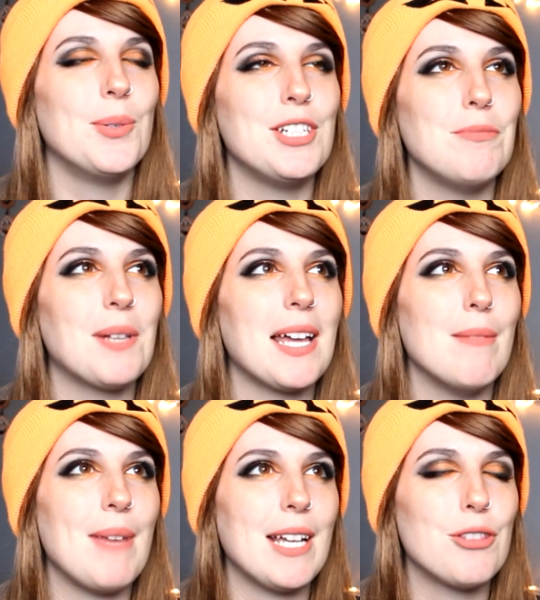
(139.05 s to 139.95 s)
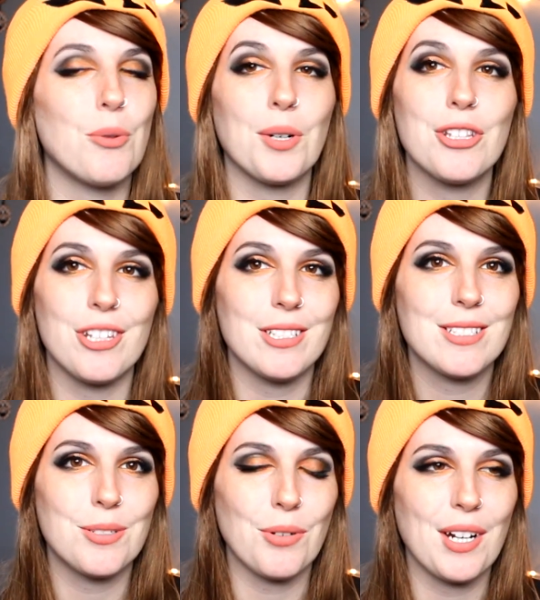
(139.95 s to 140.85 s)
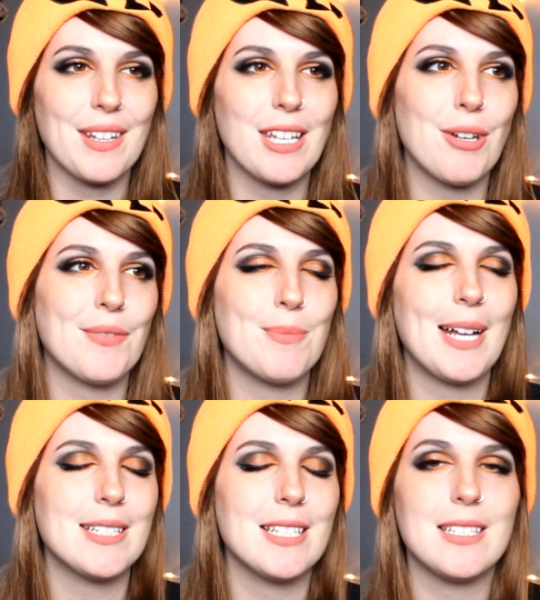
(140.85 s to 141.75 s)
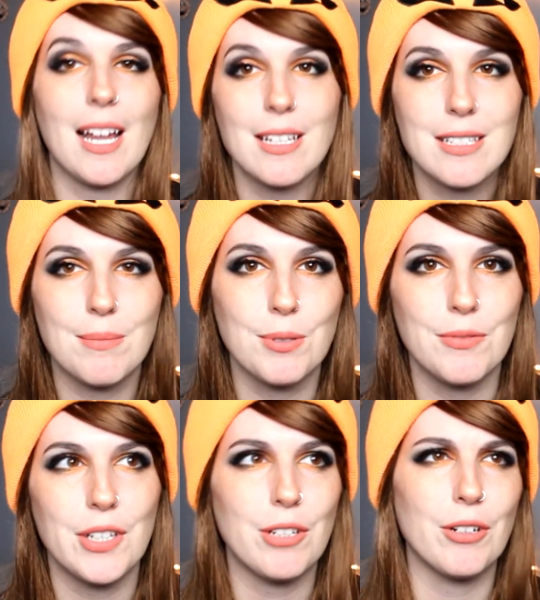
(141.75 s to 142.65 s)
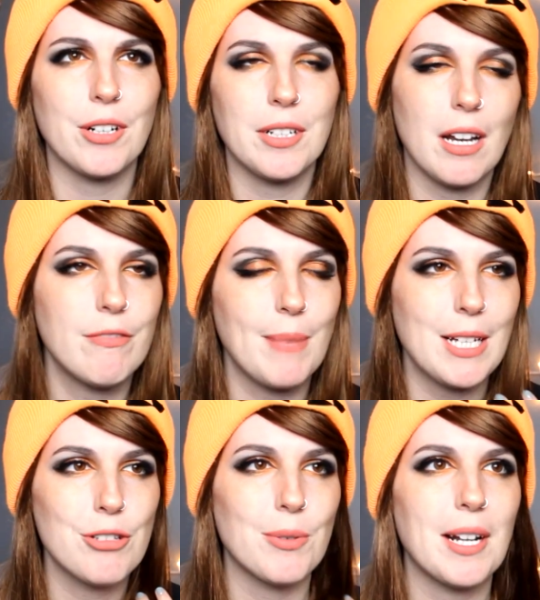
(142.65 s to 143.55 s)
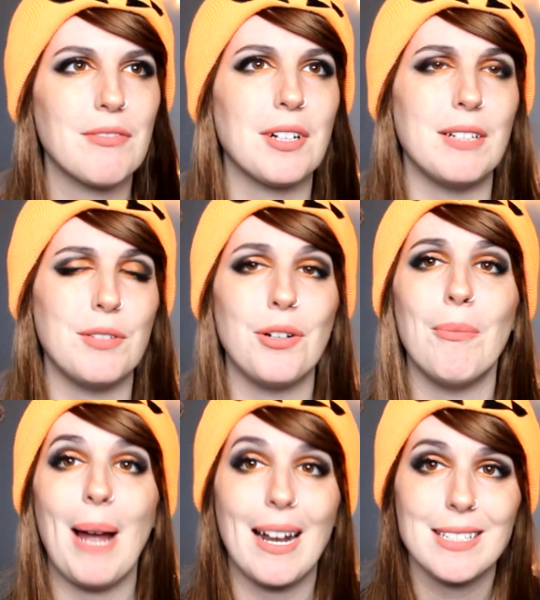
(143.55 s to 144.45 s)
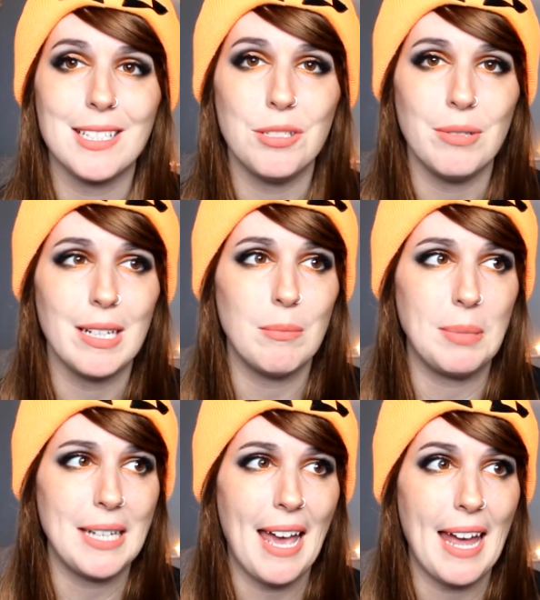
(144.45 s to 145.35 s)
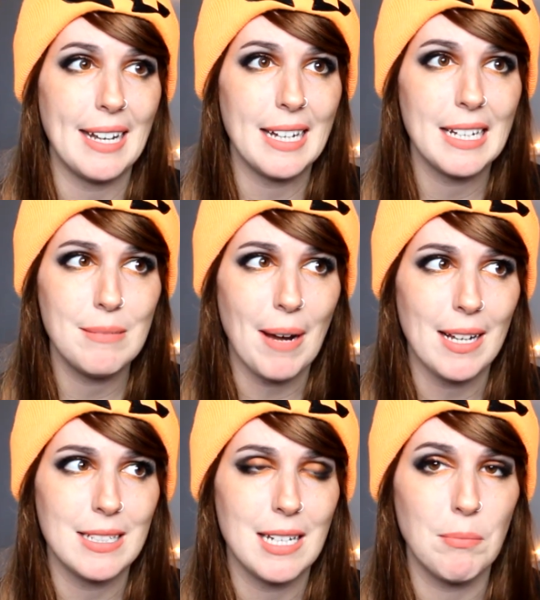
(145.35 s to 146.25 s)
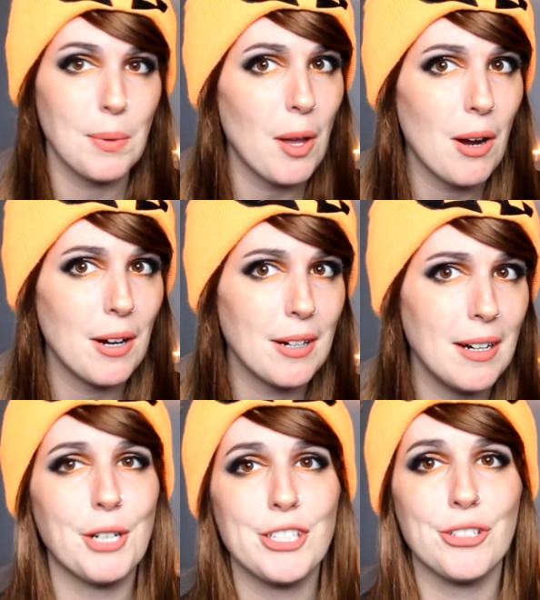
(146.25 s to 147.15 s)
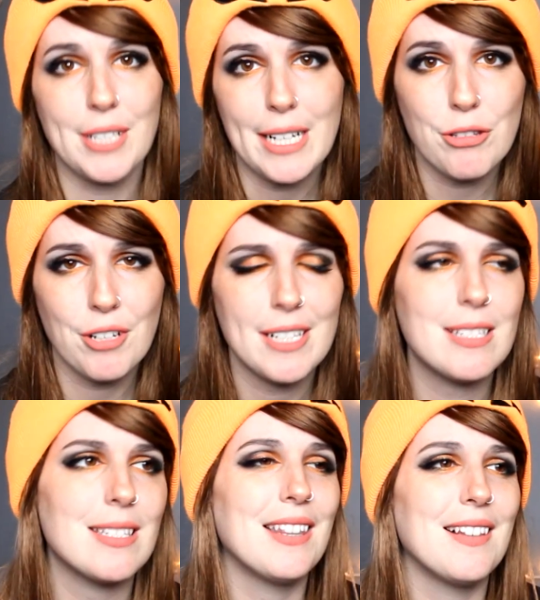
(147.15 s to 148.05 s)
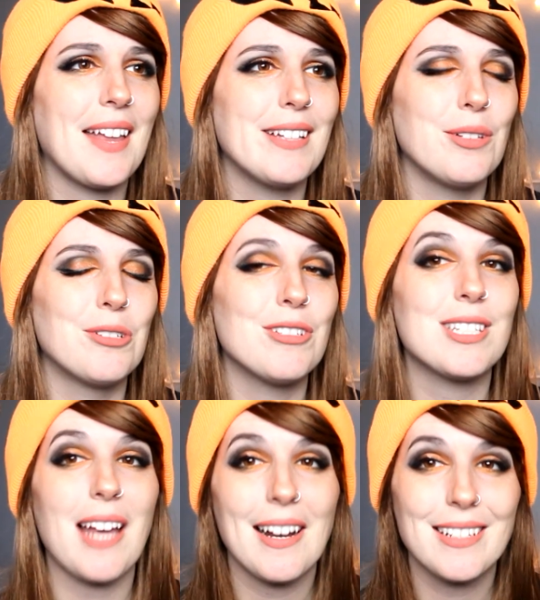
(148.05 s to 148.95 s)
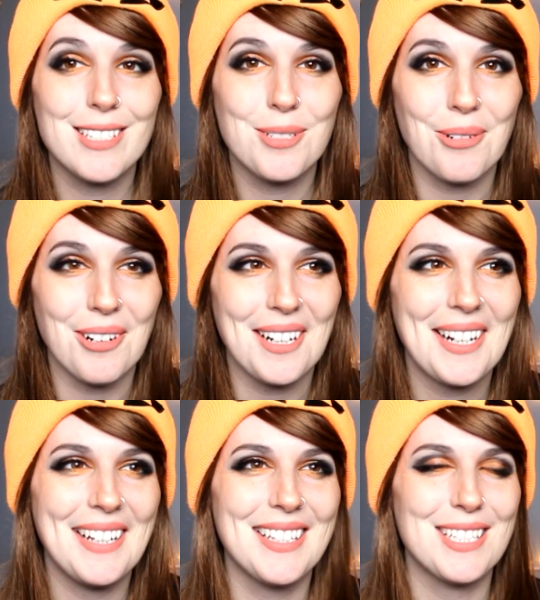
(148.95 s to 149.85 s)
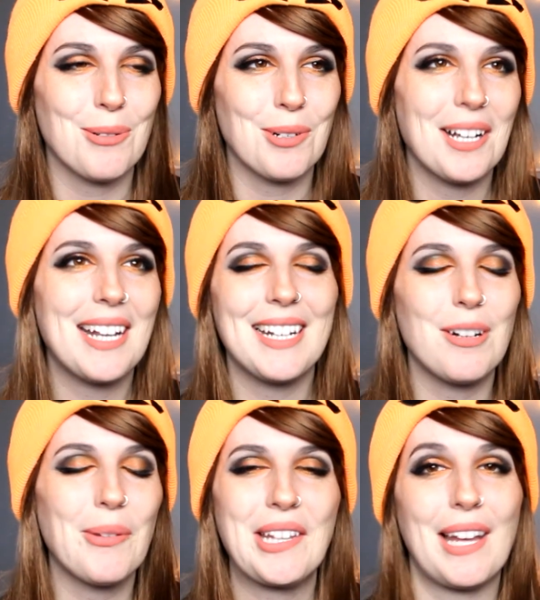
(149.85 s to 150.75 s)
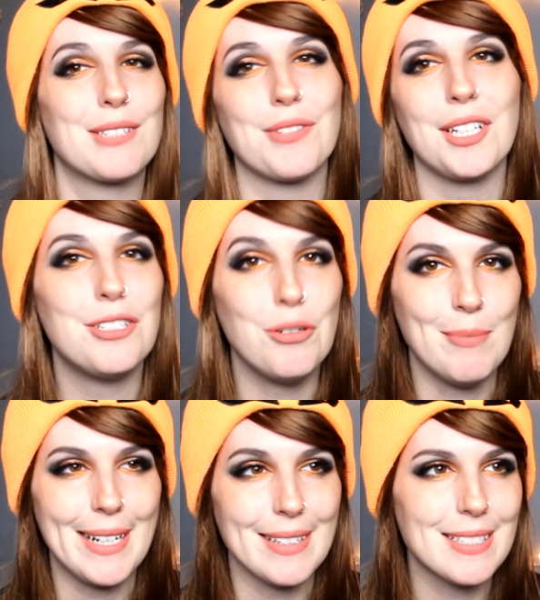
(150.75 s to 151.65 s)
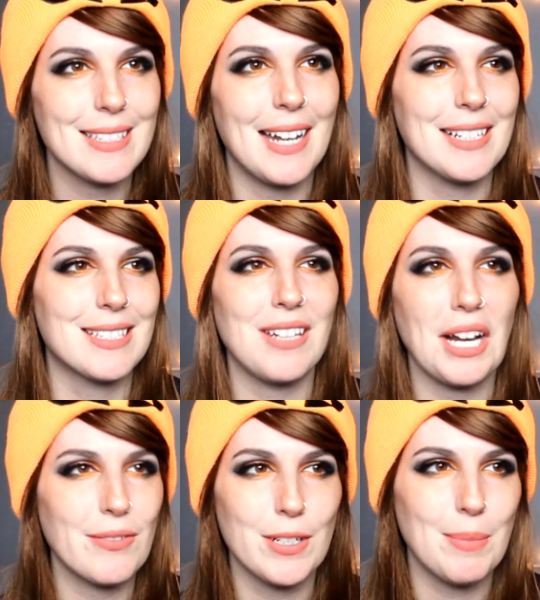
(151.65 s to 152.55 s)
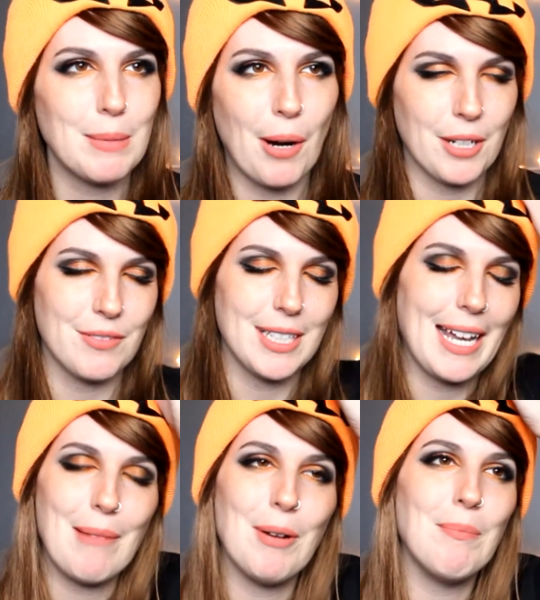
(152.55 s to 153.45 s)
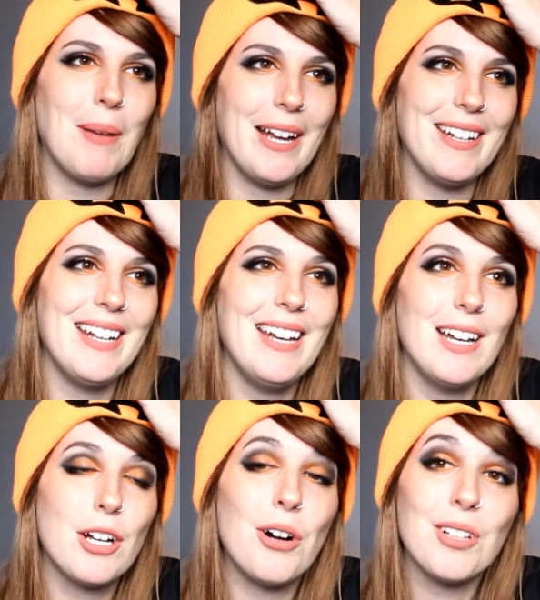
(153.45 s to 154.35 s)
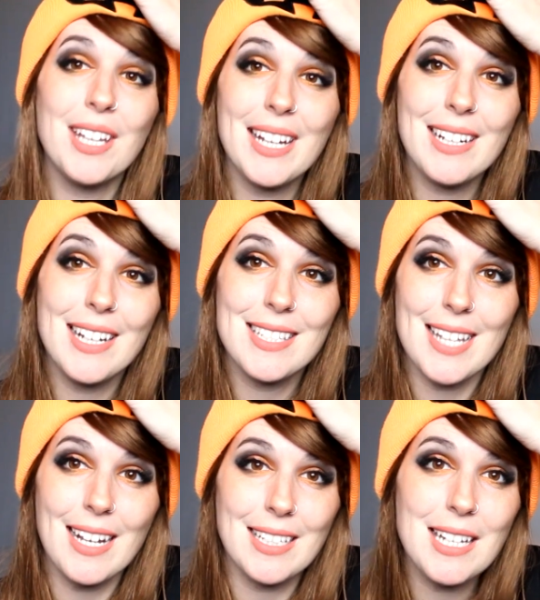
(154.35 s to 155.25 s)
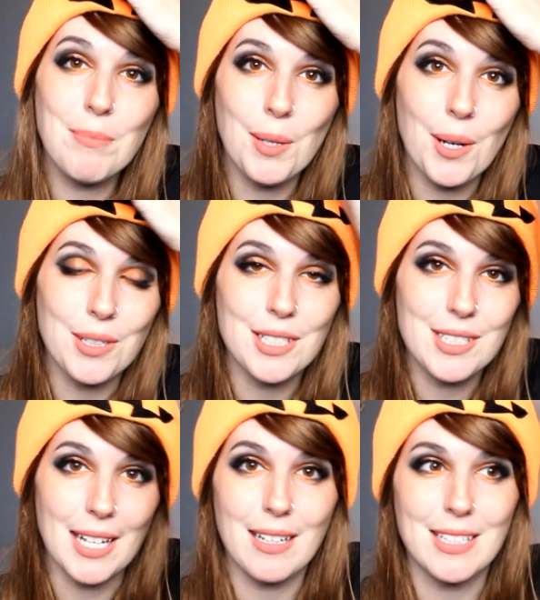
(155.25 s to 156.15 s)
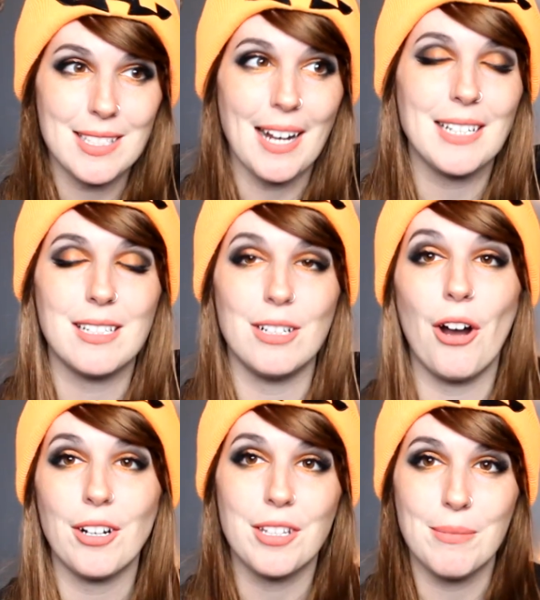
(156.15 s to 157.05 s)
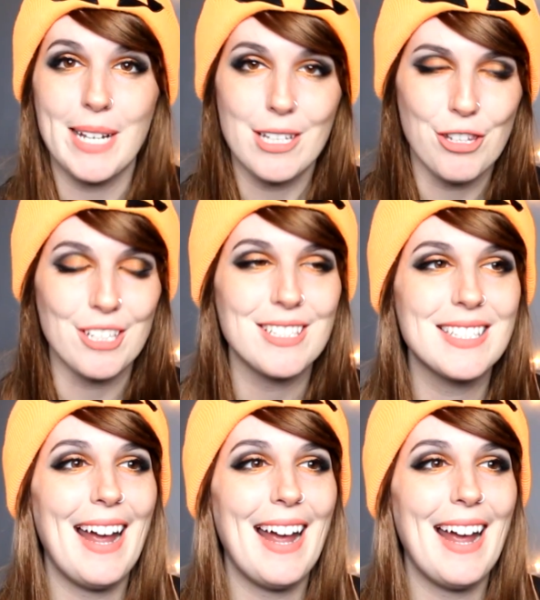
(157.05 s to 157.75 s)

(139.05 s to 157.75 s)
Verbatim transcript: When you play a mage origin story like you have to pass this test to prove that you're a good enough mage or whatever and if you don't pass it you get beheaded by a Templar because you're dangerous. The like little side story in this or again it only lasts for like two minutes and it's not even a big part of the game but Cullen is like a Templar that's like assigned to guard the mages.